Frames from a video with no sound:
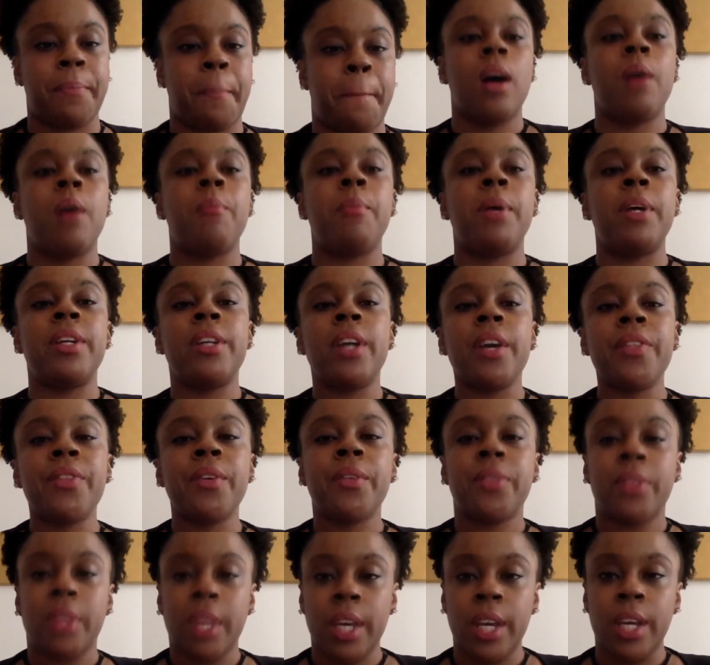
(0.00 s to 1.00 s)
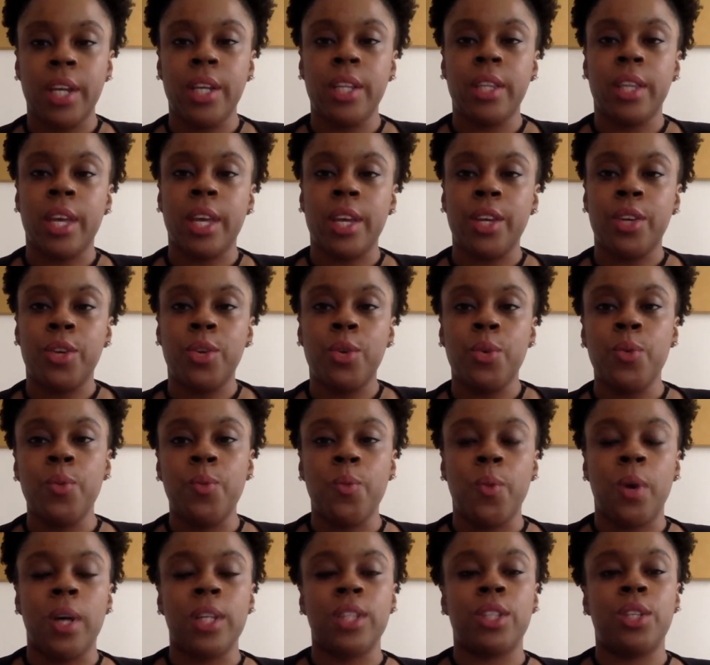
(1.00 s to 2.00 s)
Another thing that you
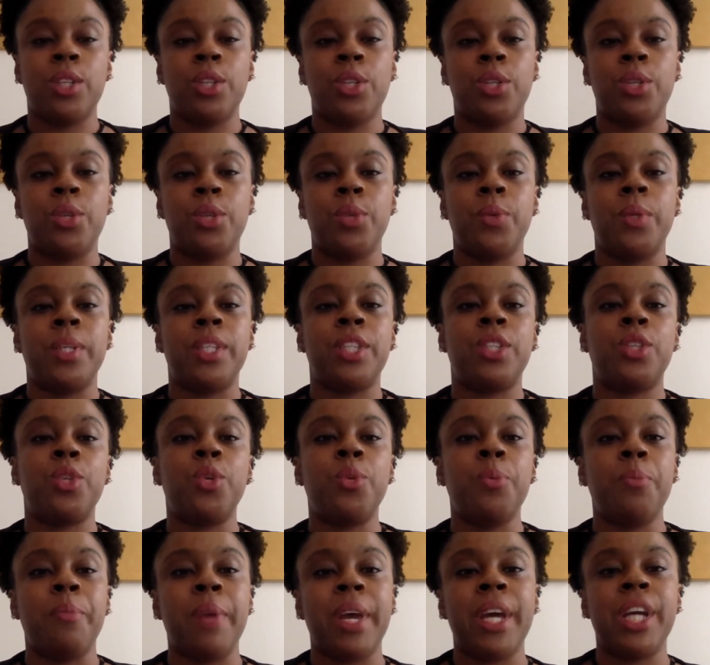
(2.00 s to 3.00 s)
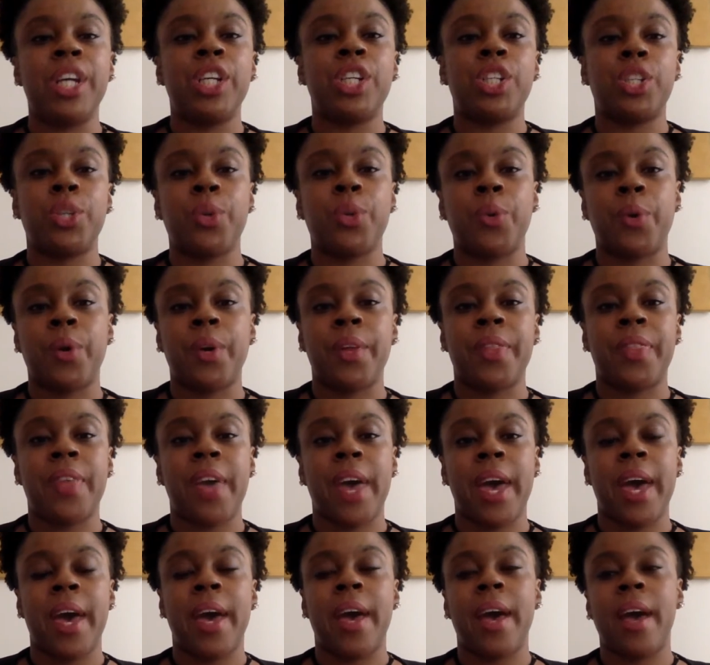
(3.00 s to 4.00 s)
want to do is to make sure
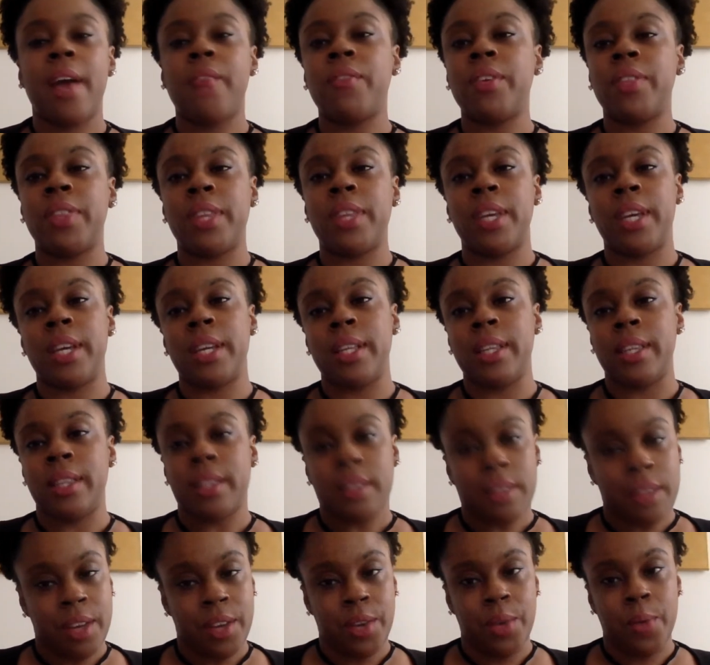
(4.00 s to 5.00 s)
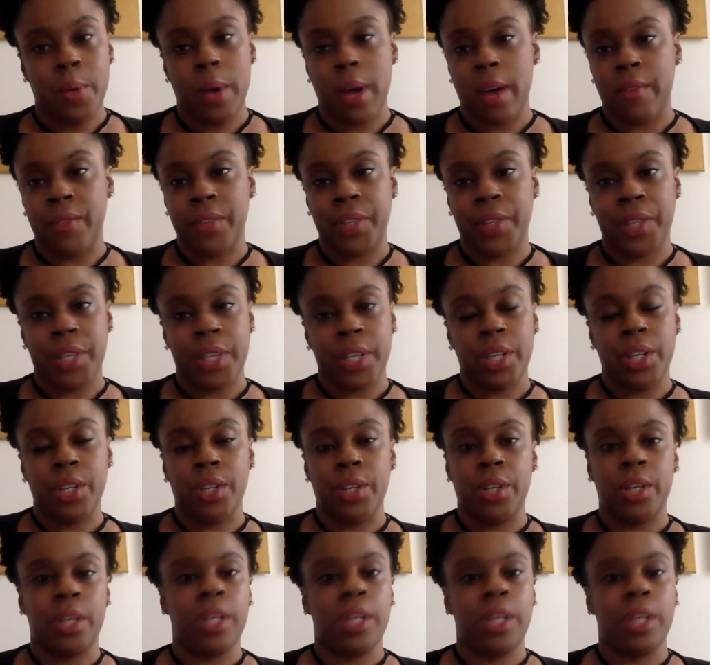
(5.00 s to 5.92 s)
that everything that you have is in